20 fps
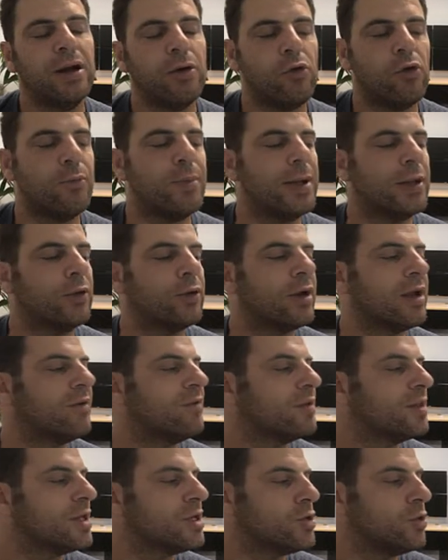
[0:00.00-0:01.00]
we'd be looking
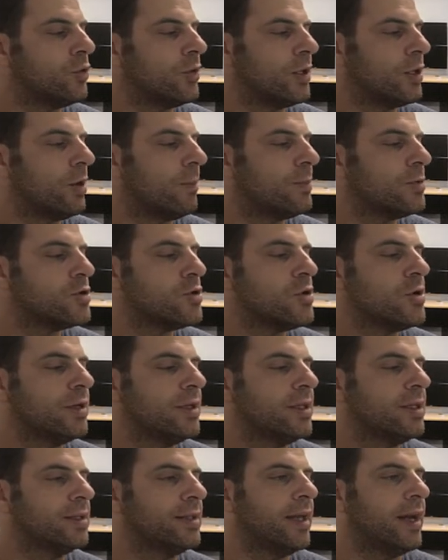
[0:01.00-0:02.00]
for the shorting opportunities